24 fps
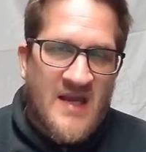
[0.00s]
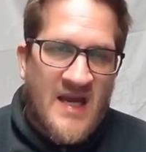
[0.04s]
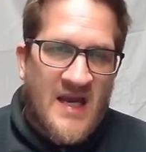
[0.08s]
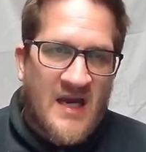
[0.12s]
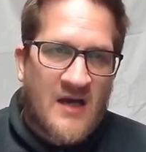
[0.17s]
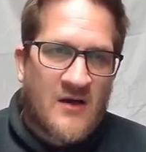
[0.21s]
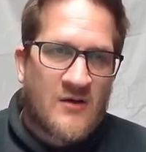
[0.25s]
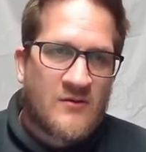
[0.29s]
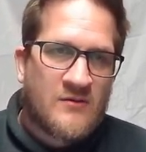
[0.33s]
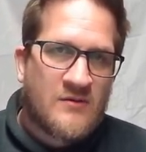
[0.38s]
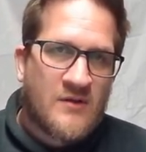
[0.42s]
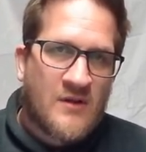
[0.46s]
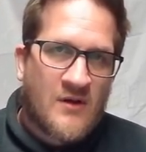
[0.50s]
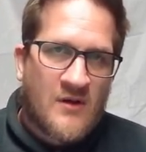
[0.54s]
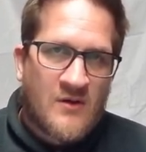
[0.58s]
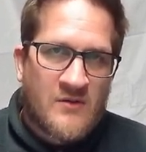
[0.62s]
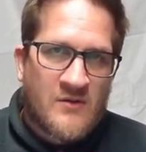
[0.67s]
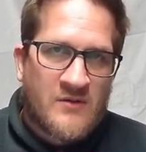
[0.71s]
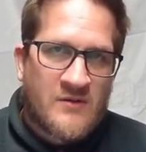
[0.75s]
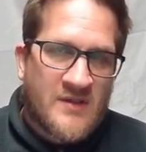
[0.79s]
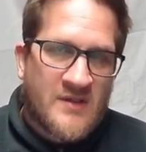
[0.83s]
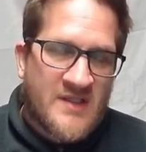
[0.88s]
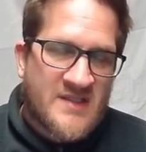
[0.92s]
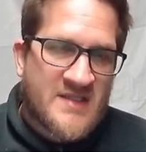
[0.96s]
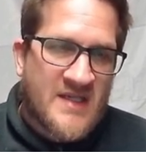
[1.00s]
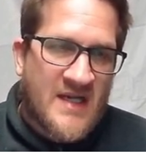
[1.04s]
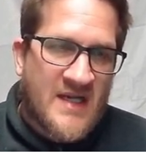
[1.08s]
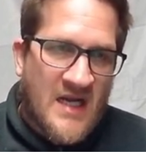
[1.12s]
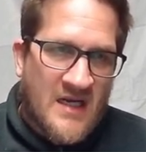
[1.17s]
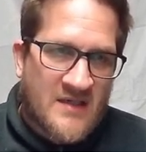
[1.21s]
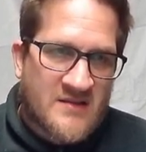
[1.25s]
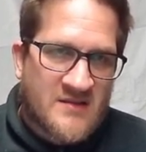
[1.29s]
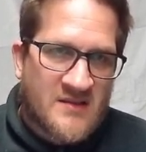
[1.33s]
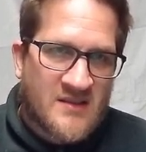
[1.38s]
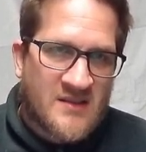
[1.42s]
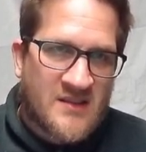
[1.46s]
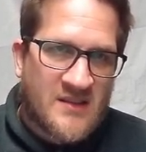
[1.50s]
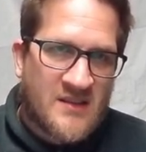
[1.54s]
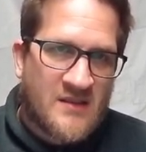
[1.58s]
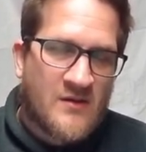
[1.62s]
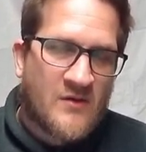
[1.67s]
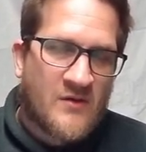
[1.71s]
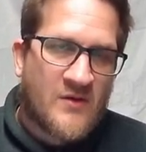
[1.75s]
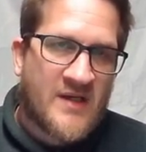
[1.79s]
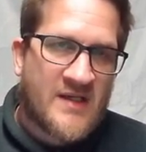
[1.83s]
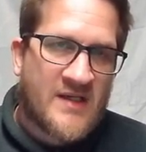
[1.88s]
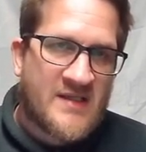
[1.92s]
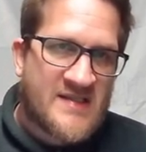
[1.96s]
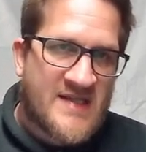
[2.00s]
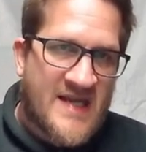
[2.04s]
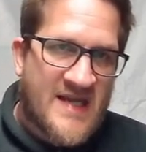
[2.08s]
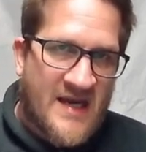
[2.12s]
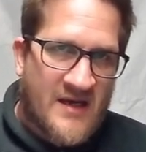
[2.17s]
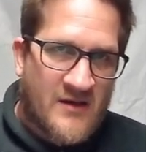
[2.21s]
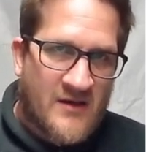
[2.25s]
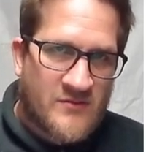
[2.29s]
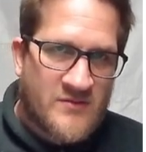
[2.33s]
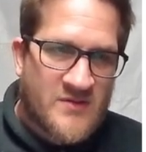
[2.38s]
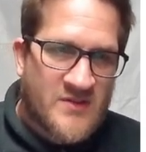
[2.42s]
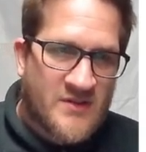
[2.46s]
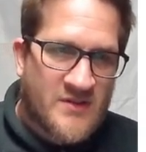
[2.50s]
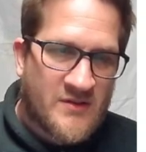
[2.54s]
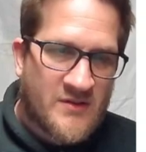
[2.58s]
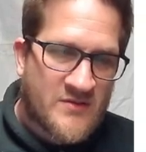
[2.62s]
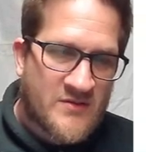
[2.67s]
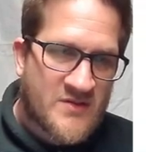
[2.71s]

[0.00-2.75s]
how low is it actually going down to?